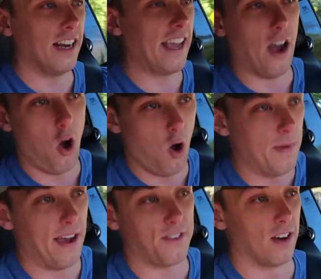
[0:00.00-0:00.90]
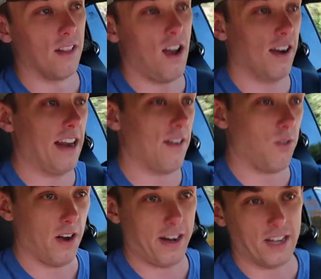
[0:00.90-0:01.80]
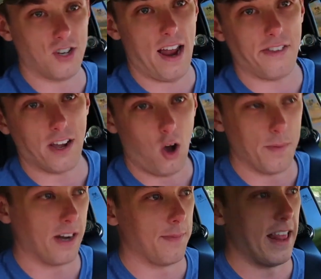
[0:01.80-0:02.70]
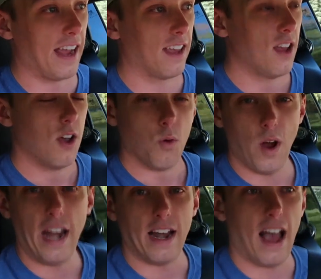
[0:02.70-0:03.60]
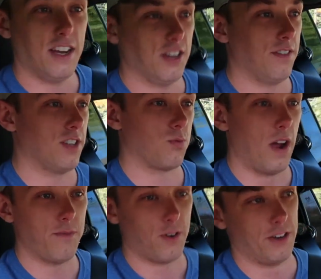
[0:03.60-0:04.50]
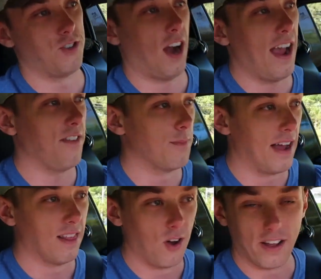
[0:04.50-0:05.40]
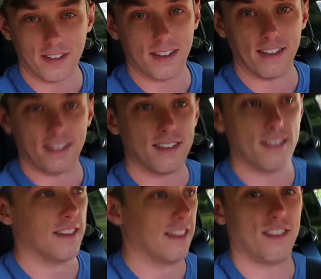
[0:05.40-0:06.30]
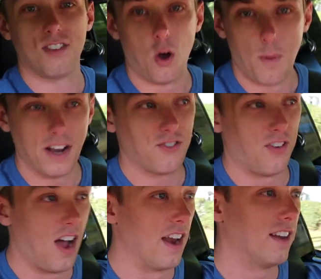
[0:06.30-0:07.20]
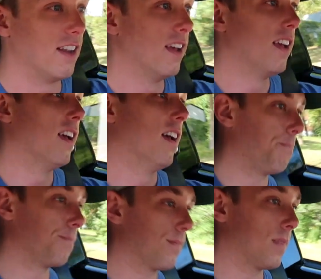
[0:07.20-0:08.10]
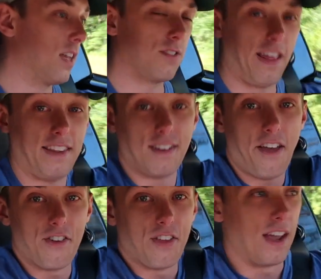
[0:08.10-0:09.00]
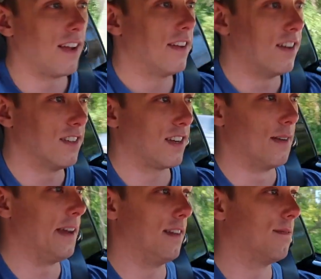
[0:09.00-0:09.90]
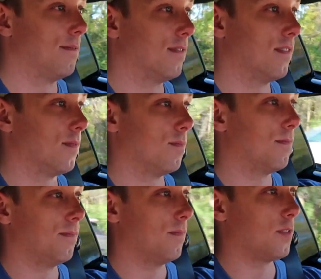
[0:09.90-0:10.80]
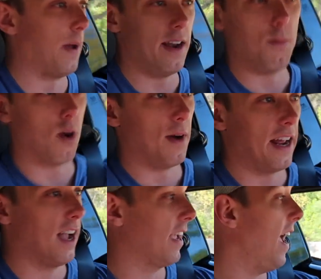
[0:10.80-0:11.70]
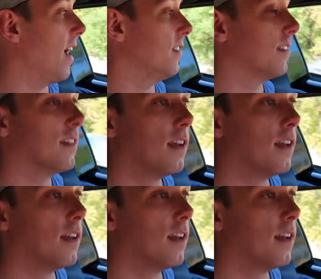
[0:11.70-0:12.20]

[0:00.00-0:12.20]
get home after a long day of work and driving home, and you're gonna be like, wait, I should have just went for a drive in my Lotus because it's so much fun. So that's another thing. You're just gonna be spending more money on gas.